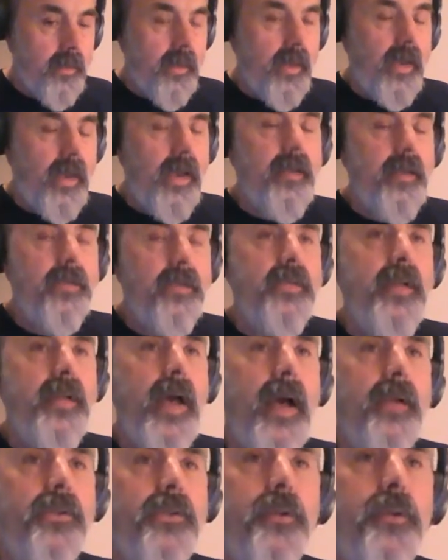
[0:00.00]
And it's
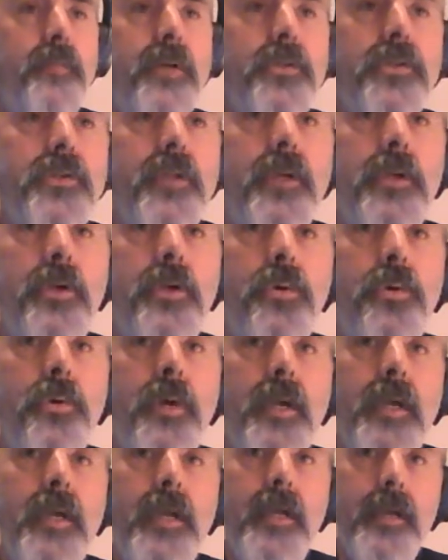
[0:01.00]
not so much that you
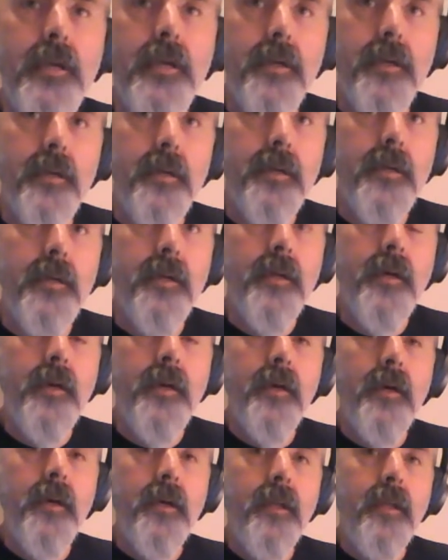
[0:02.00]
hear
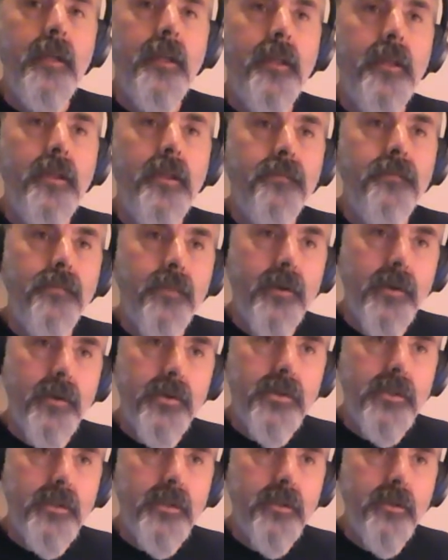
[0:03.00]
the
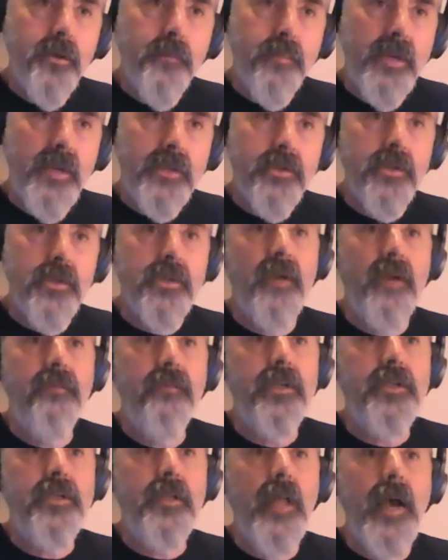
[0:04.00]
first 2 pitches of
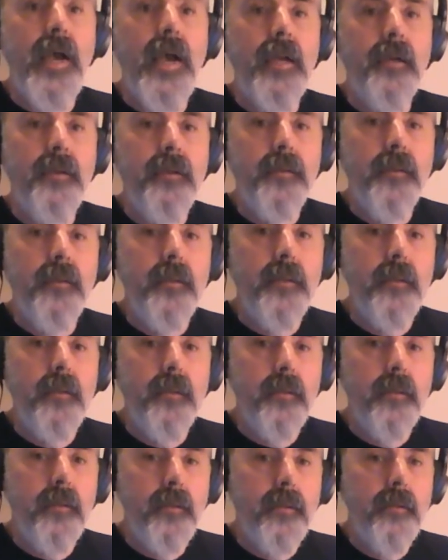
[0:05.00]
the slide
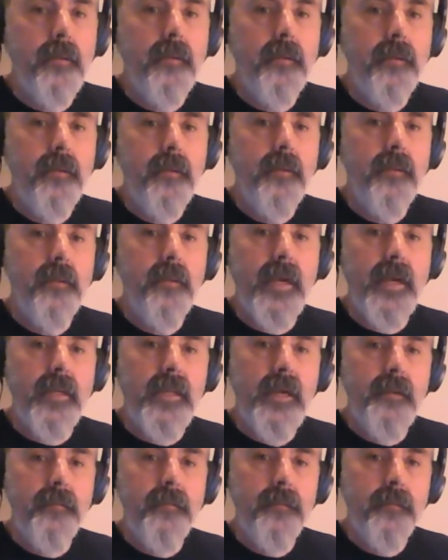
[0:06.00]
like
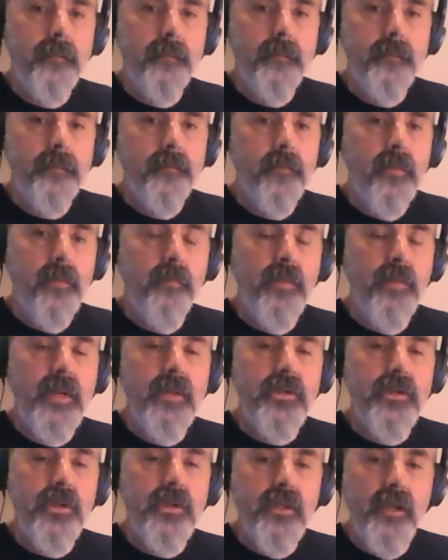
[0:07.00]
that, but
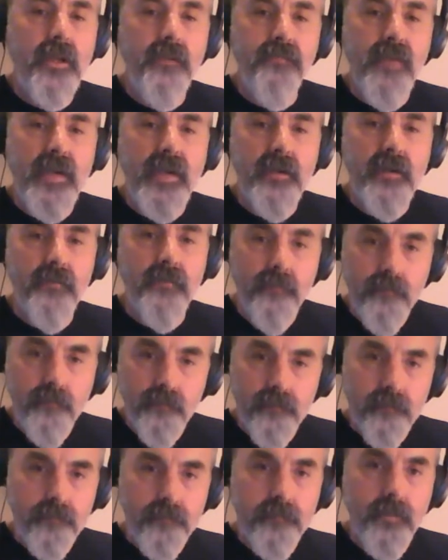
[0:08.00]
it's just the effect of
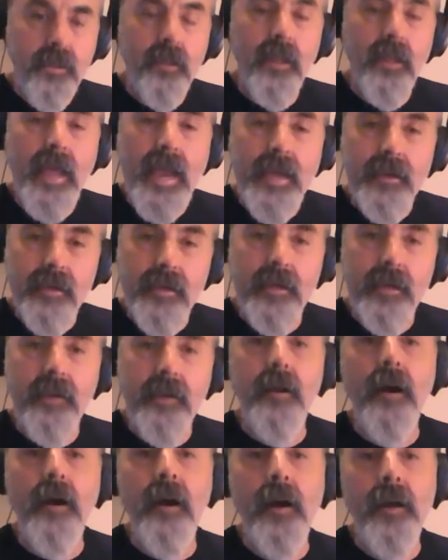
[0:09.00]
landing
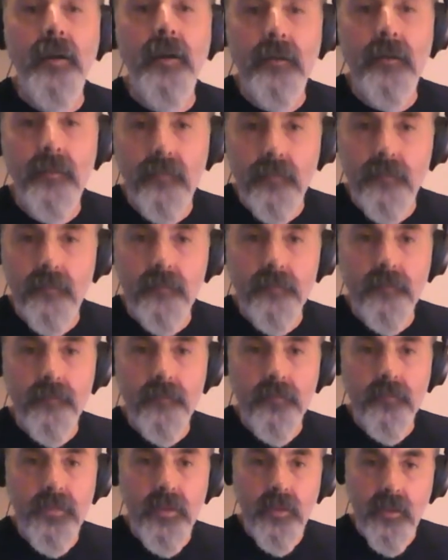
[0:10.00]
on
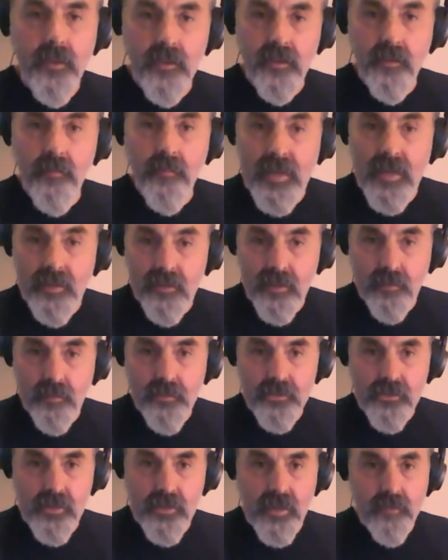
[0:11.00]
the main double
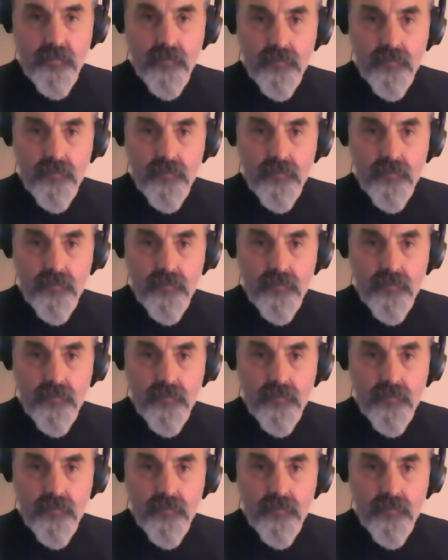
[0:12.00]
stop.